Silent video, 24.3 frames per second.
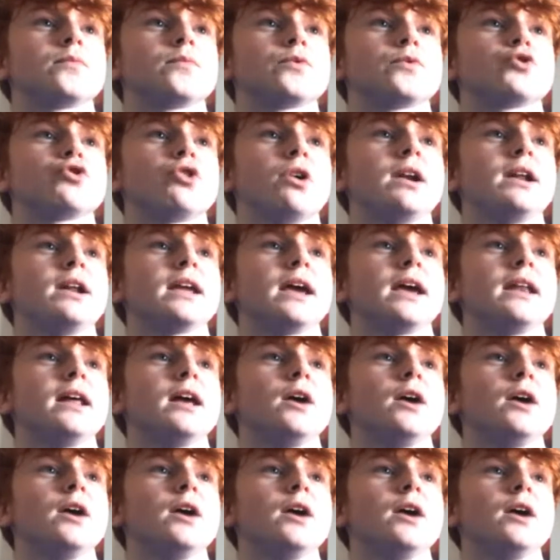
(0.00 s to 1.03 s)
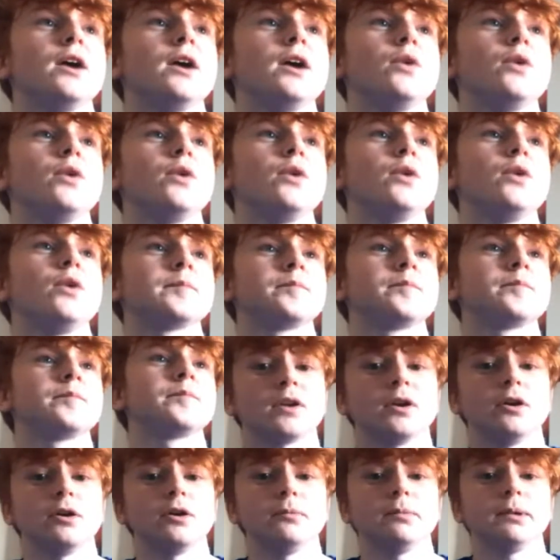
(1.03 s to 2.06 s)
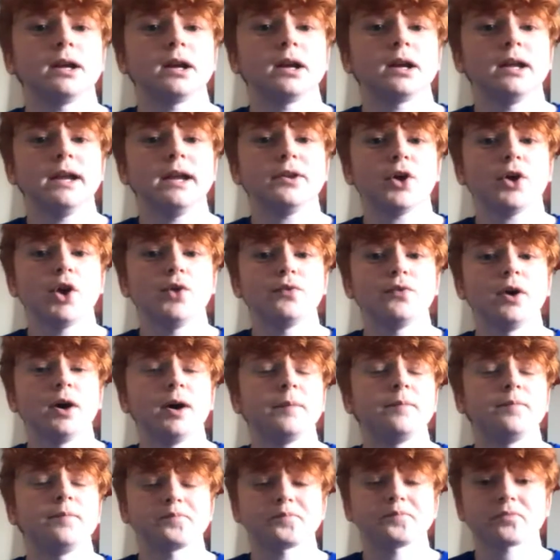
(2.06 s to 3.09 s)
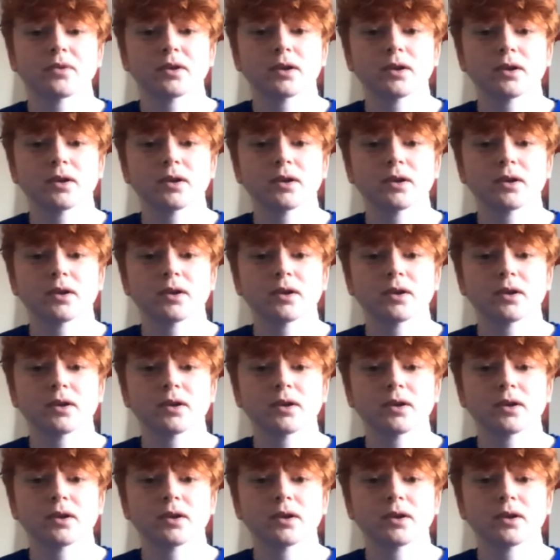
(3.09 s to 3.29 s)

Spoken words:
Trying to get it away here. It will be cleared over.